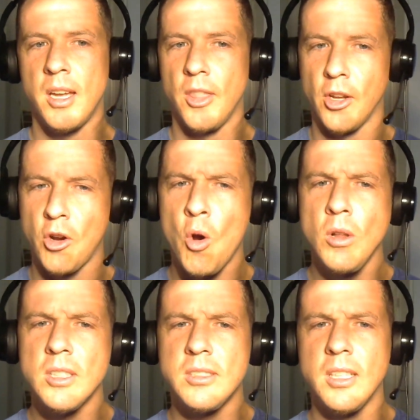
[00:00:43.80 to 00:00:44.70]
The
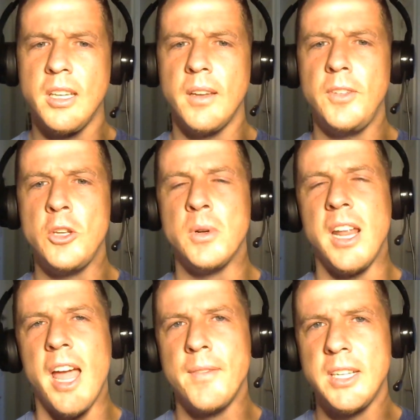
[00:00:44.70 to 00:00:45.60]
goal is to give you
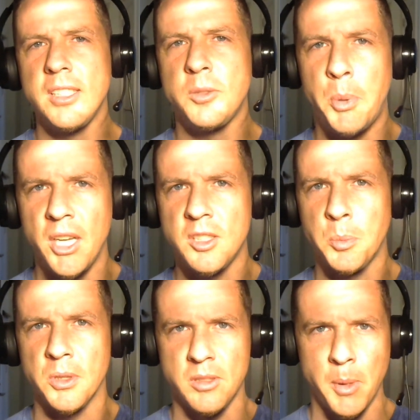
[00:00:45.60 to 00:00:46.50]
an
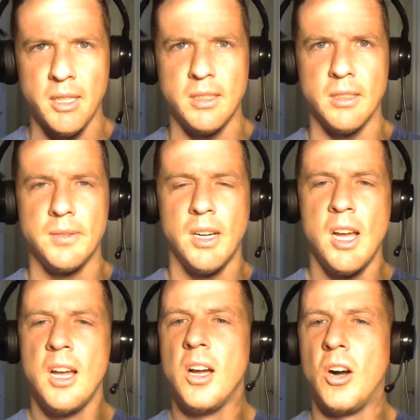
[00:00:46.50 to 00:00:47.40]
evidence-based perspective
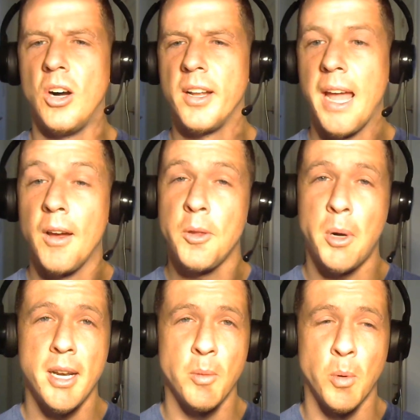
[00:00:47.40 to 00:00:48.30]
on how the
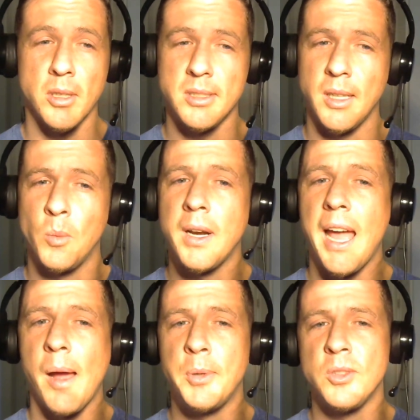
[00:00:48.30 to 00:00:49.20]
body works and what
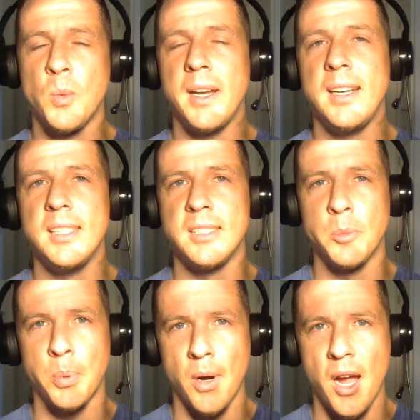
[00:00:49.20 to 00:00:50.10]
happens when it is
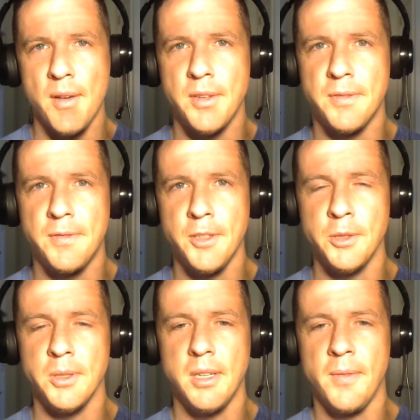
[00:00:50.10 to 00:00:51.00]
deprived of
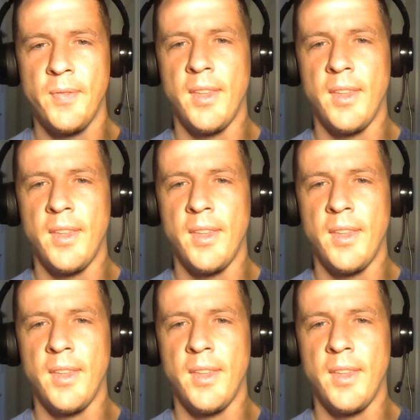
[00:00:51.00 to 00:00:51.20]
food.